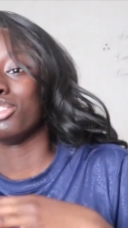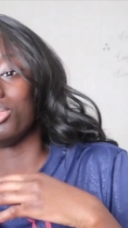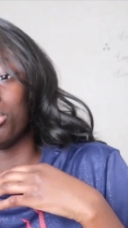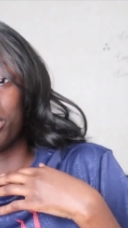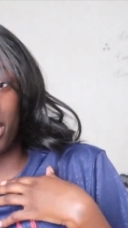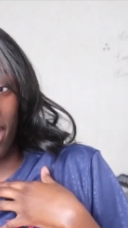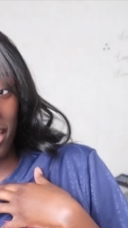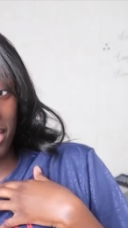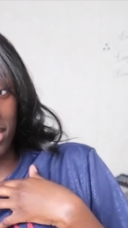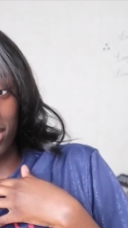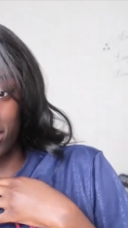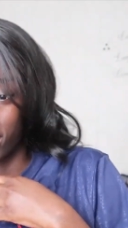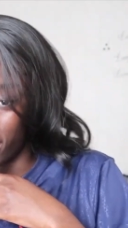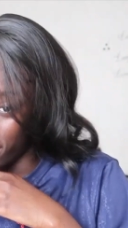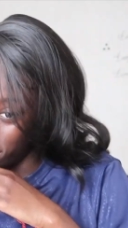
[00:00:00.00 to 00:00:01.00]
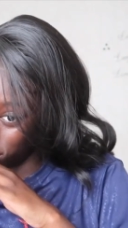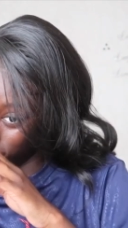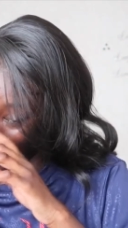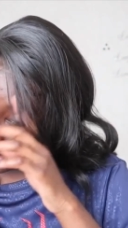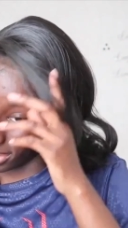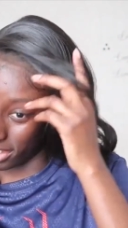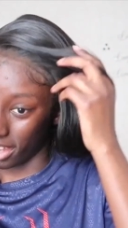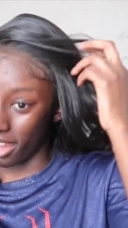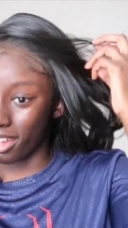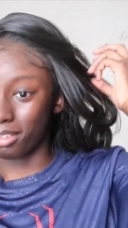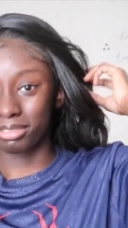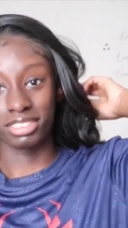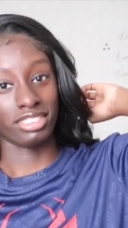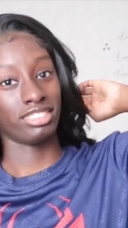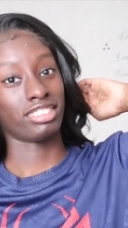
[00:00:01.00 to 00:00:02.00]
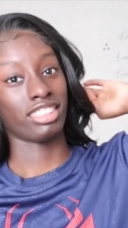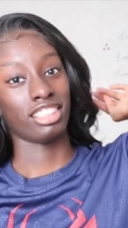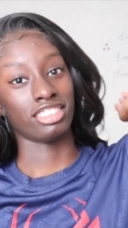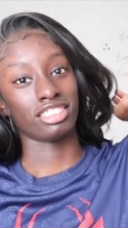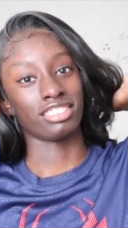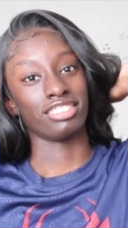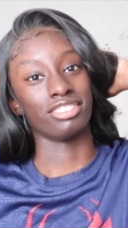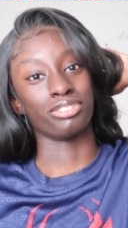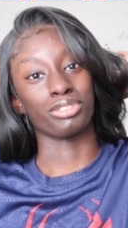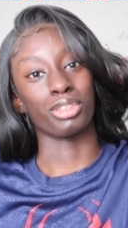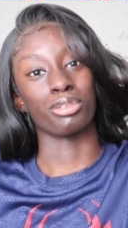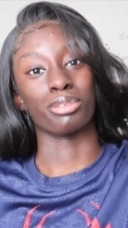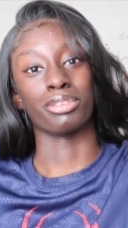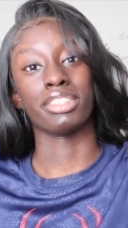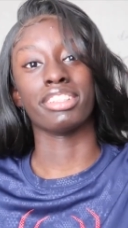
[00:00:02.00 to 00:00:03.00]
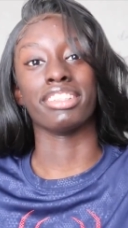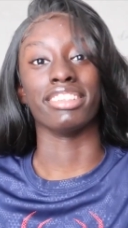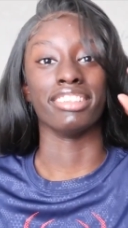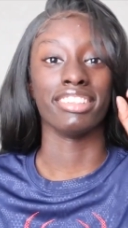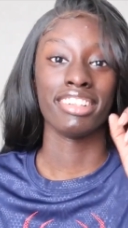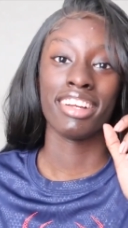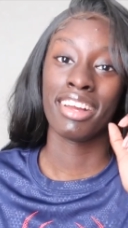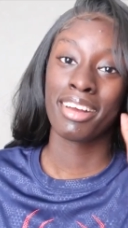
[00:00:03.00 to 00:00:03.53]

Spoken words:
You be out here changing the game, Sensational, for real.